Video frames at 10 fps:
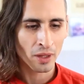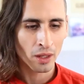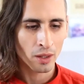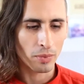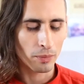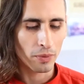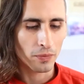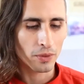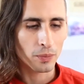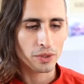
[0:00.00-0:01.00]
But
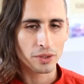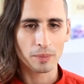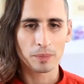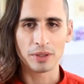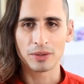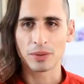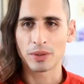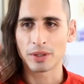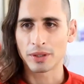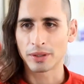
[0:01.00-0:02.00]
before we jump into
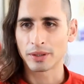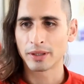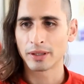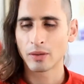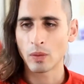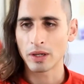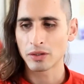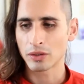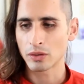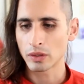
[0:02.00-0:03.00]
the
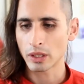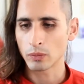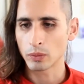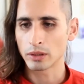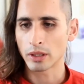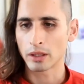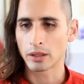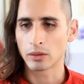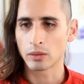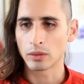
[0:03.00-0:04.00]
questions, I would
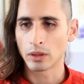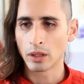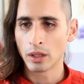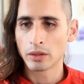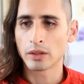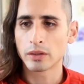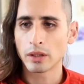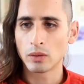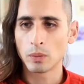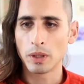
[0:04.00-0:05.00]
like to just
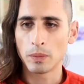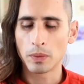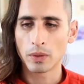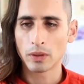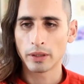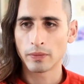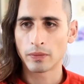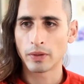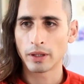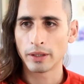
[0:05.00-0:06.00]
say to people,
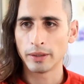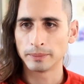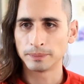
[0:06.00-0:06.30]
if they